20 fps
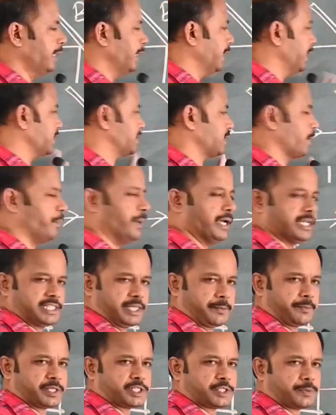It is the
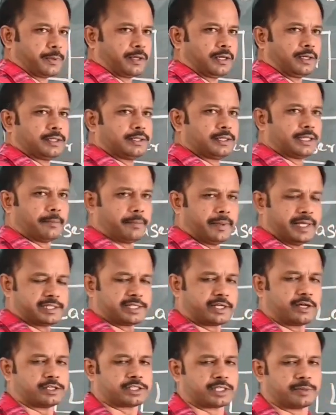basic principle. The
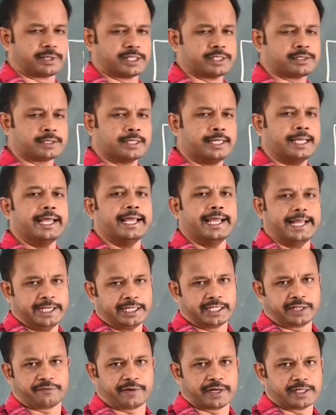basic concept is
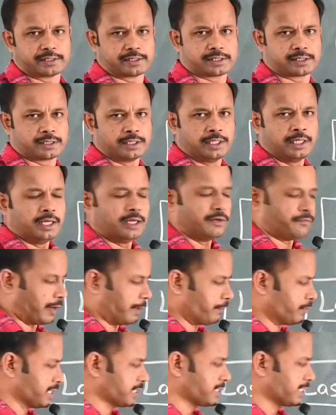interference.
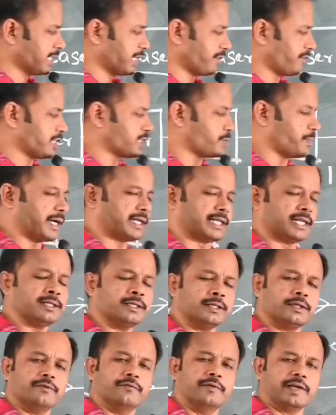From this interference
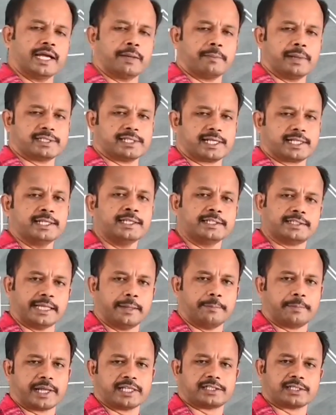pattern, we can measure the
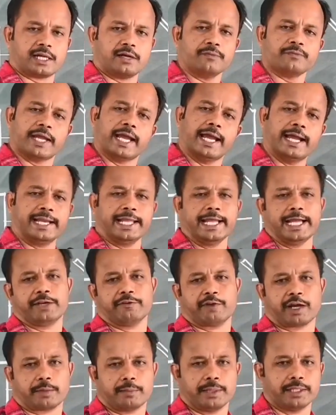temperature of any
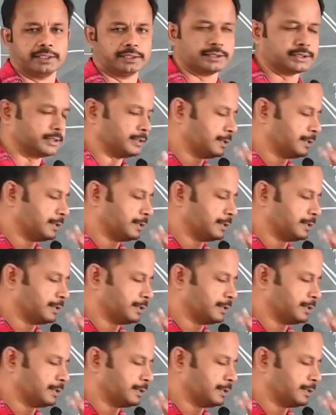environment.